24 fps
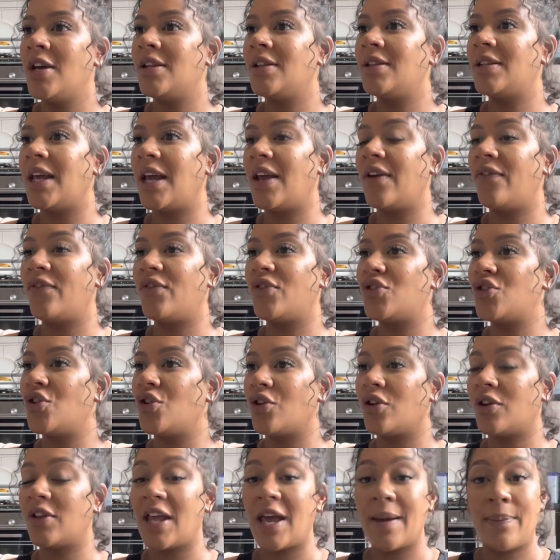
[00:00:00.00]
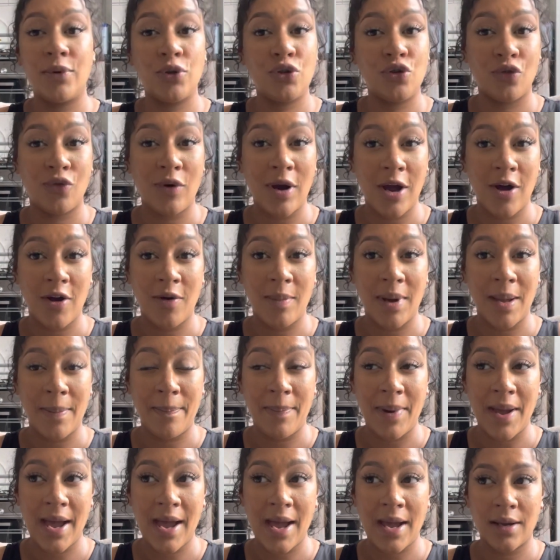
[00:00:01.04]
They've took the epidural out of my
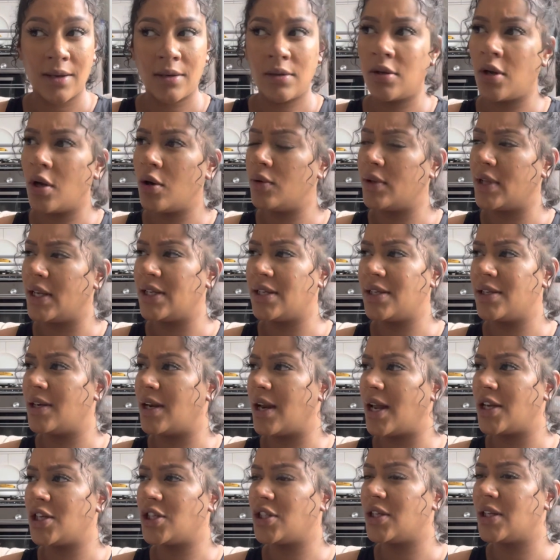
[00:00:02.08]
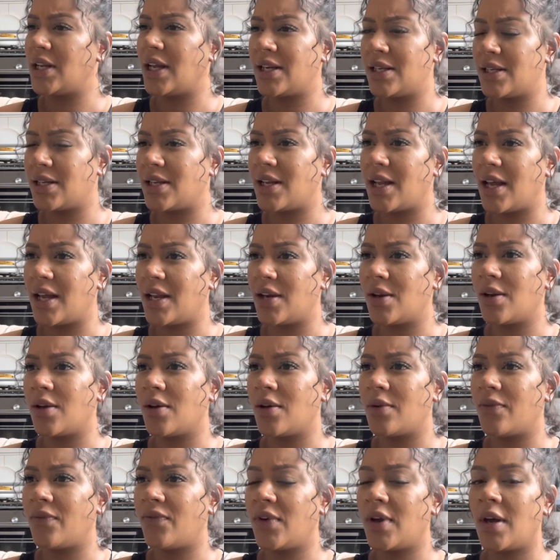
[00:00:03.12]
back. No, they didn't actually. They did that in
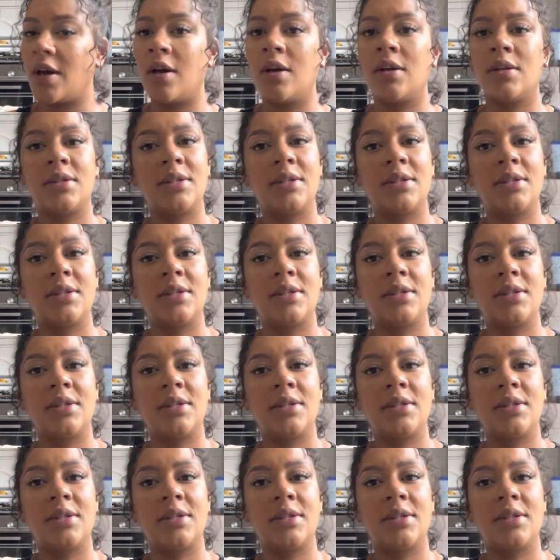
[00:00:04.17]
the fear.